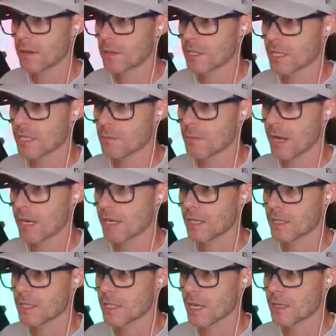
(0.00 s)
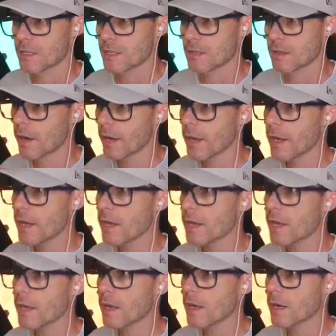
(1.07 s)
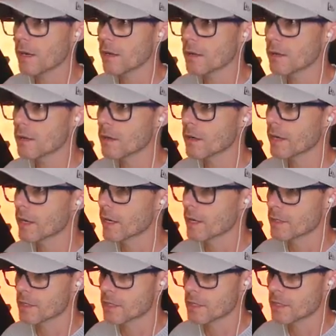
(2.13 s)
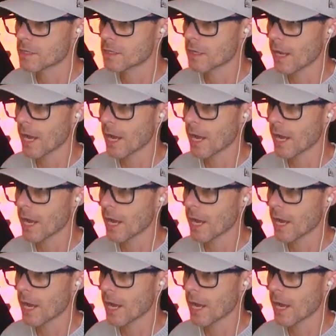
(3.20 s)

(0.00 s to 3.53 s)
Doesn't make any sense. Hey, nice.